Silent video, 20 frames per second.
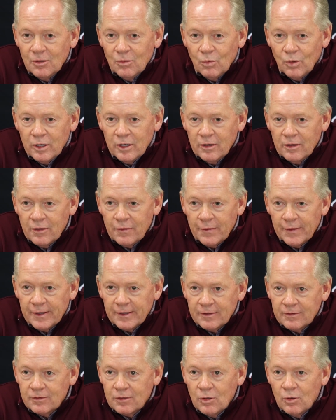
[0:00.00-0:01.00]
One of the
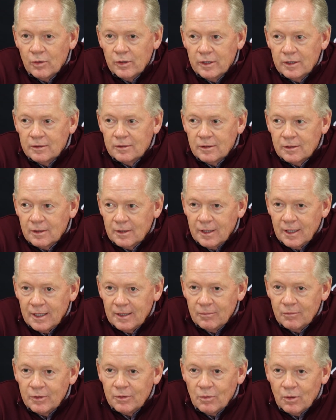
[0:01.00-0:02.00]
things going into the
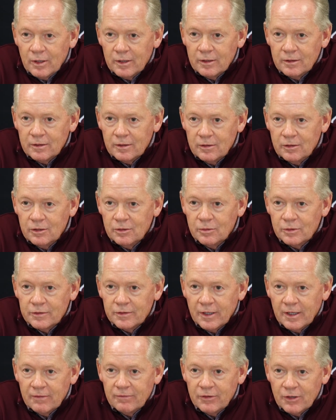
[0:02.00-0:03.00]
game we wanted to do
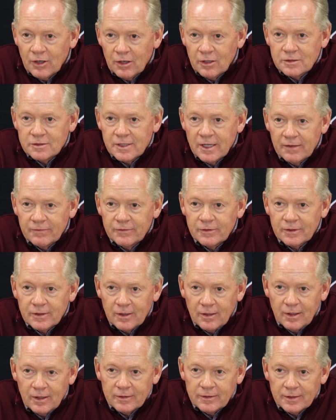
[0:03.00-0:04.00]
was have yards after
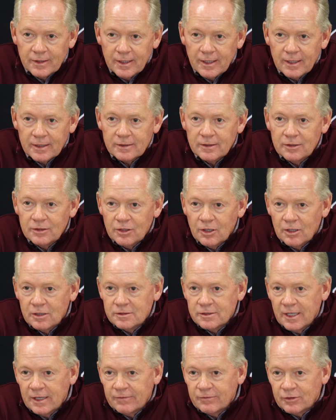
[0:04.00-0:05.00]
contact and
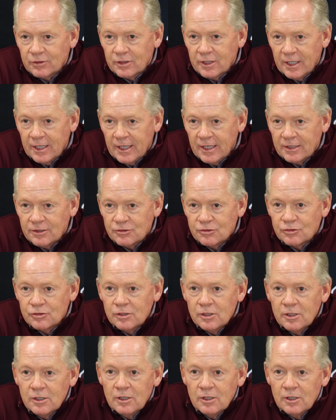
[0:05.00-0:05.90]
yards after catch.